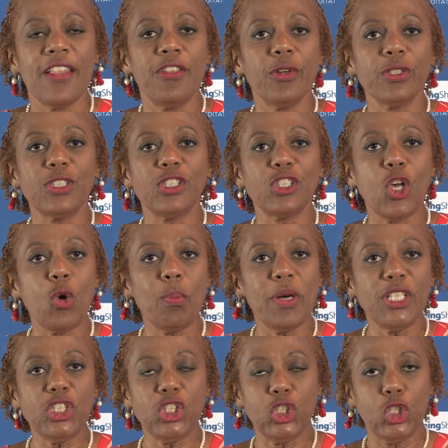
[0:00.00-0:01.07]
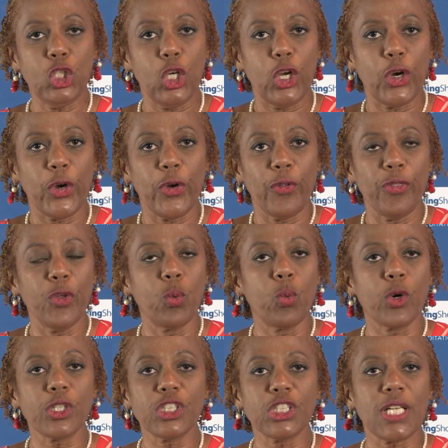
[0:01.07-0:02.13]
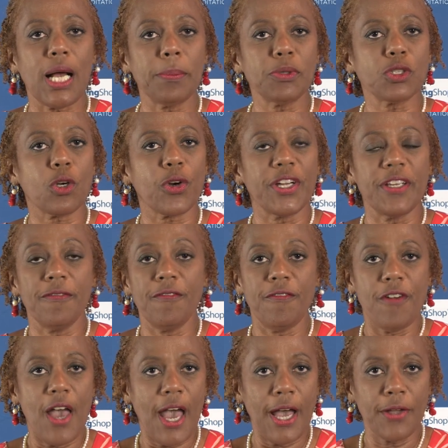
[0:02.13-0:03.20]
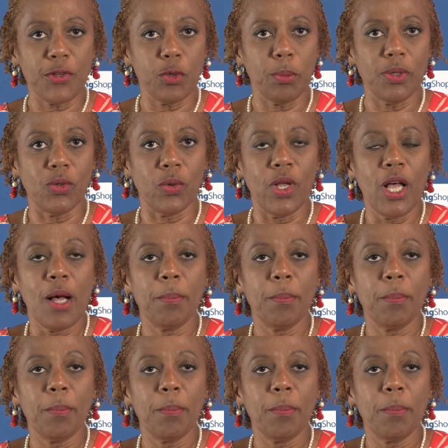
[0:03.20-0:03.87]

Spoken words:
There is so much to learn. The workshops are invaluable,